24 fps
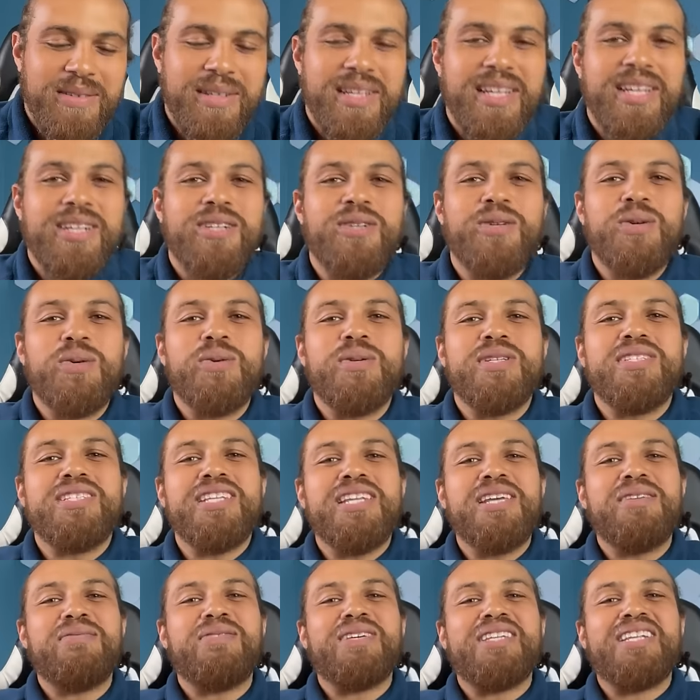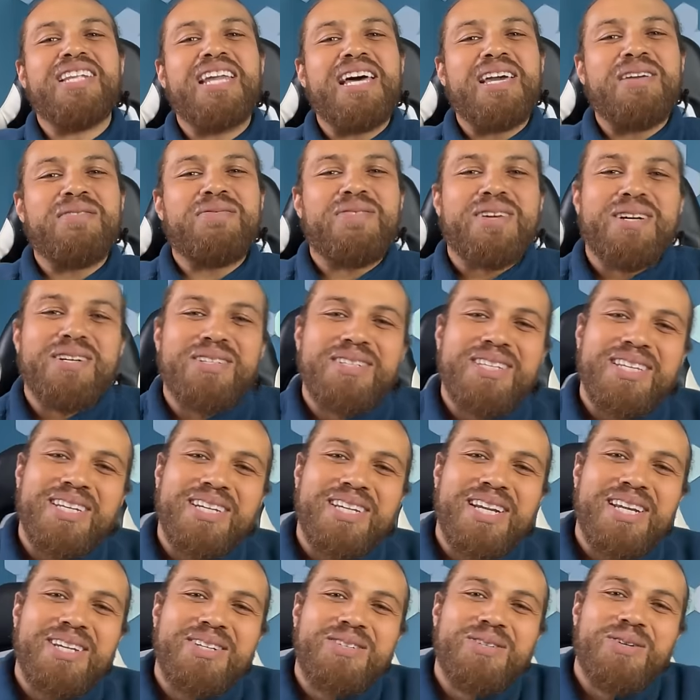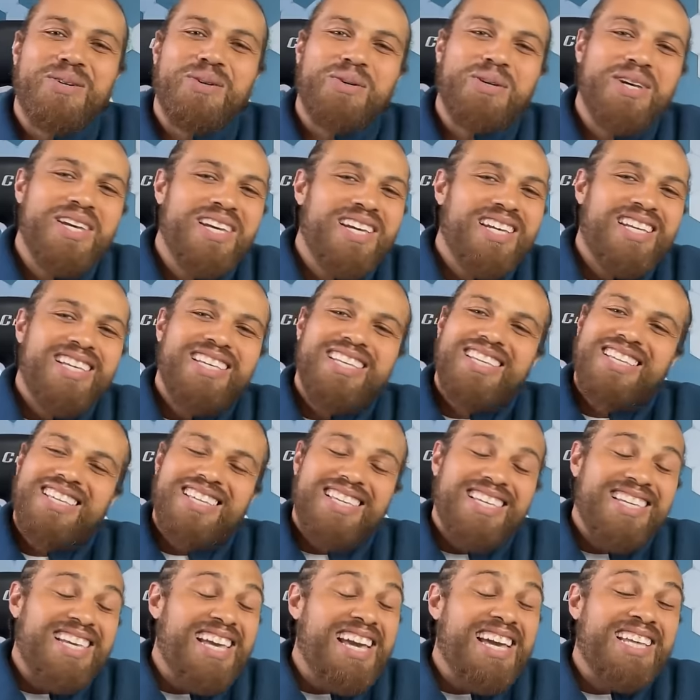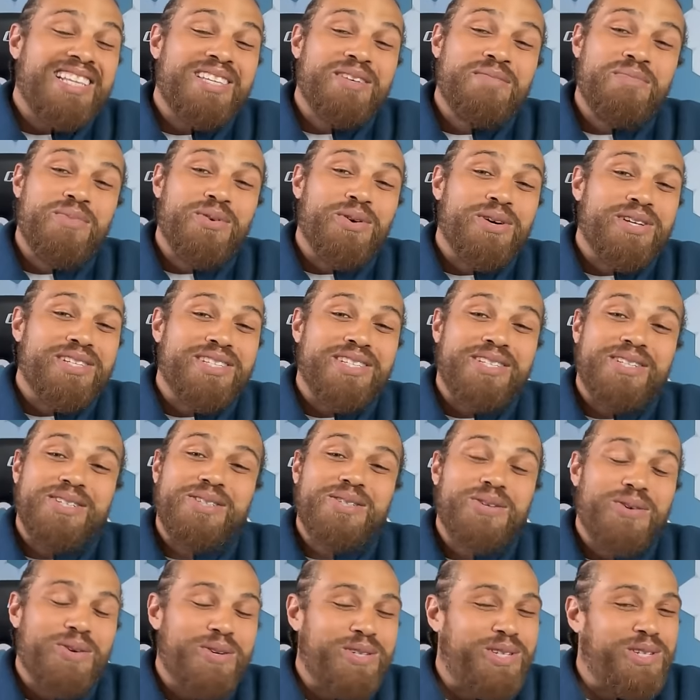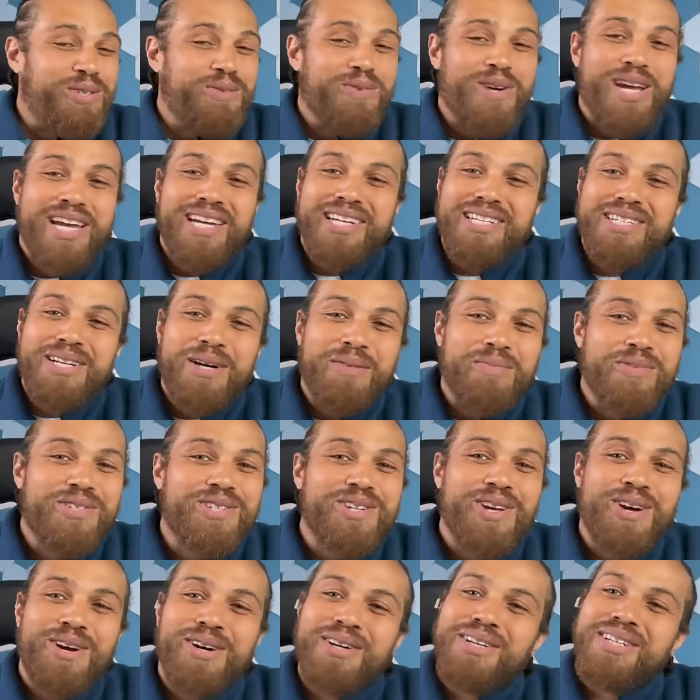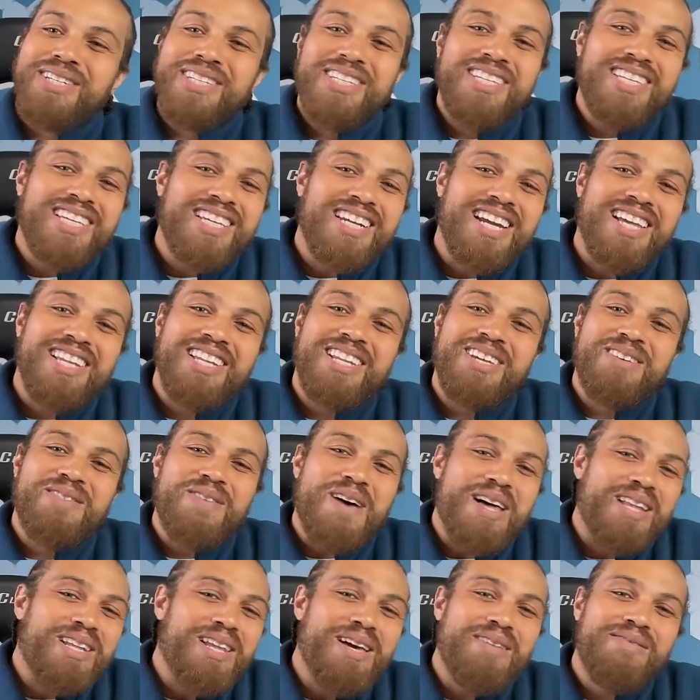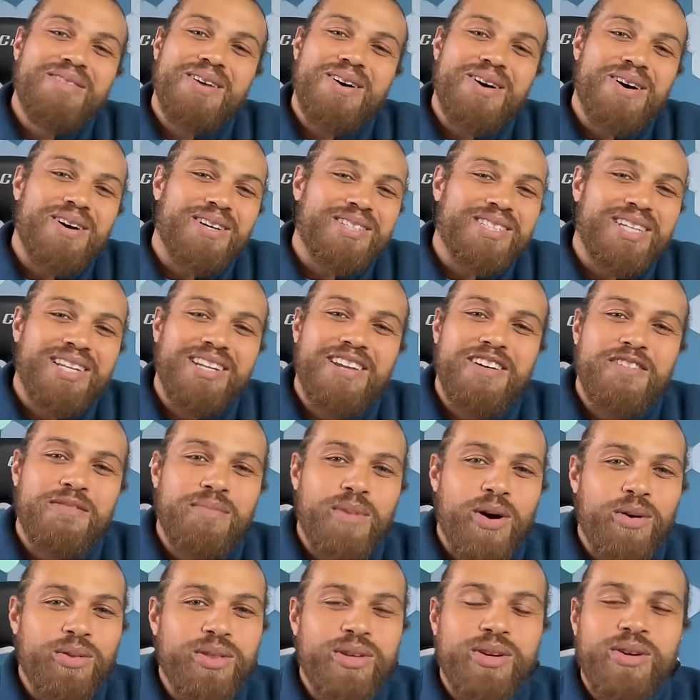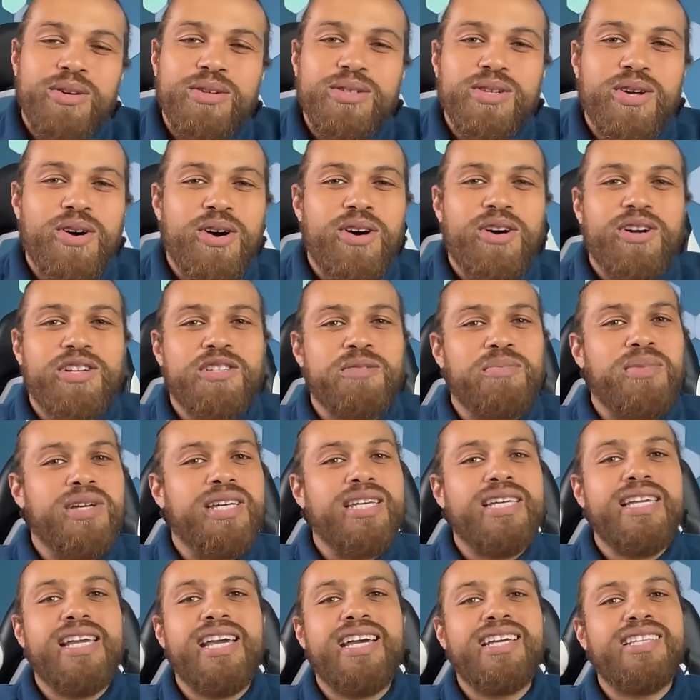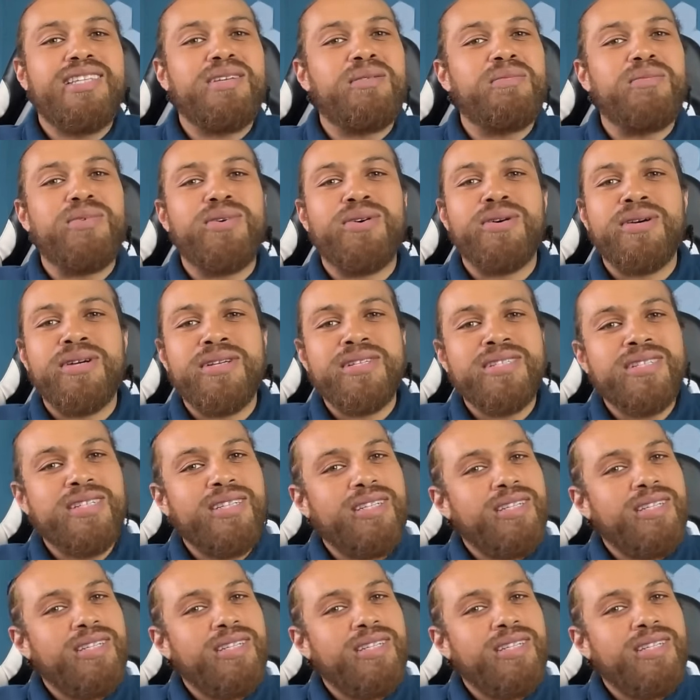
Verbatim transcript: That dude is living life out there. That dude, he had them boys in the torture rack. I'm sorry, and I love I love the Hawks. I love both of those guards, but he had them boys